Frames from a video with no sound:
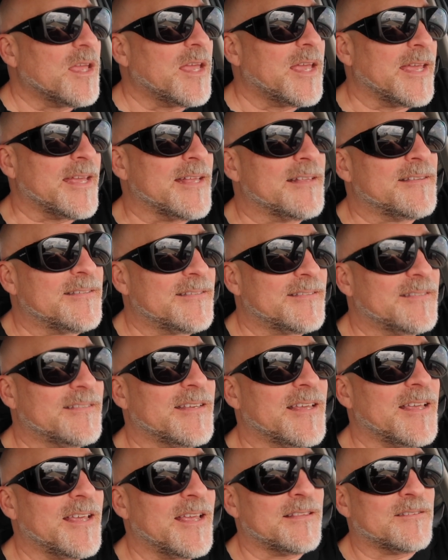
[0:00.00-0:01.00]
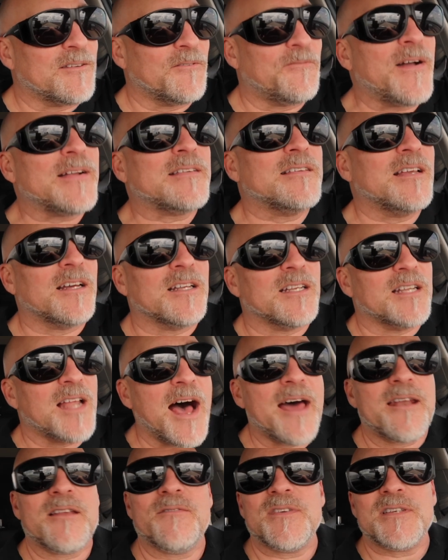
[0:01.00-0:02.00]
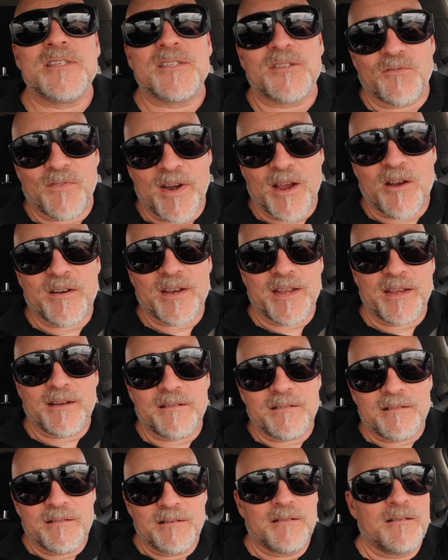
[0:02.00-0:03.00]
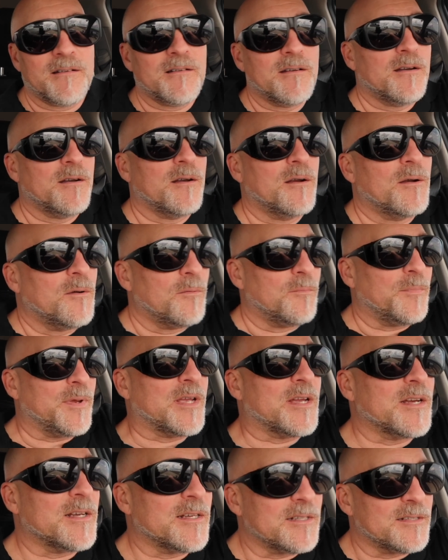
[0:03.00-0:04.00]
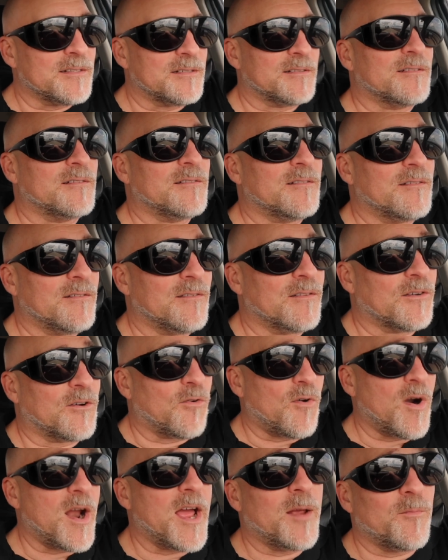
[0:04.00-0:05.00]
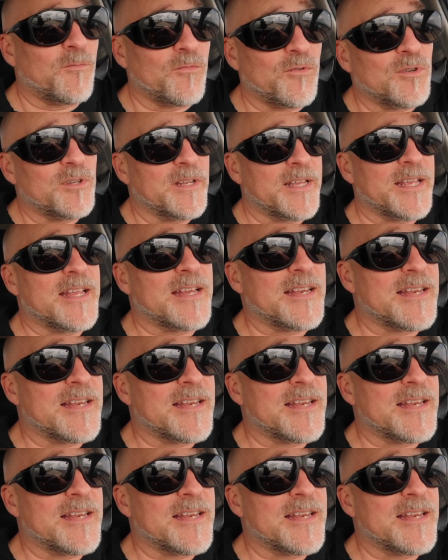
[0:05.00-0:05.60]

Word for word: it's it's affecting a lot of us around here because the crime really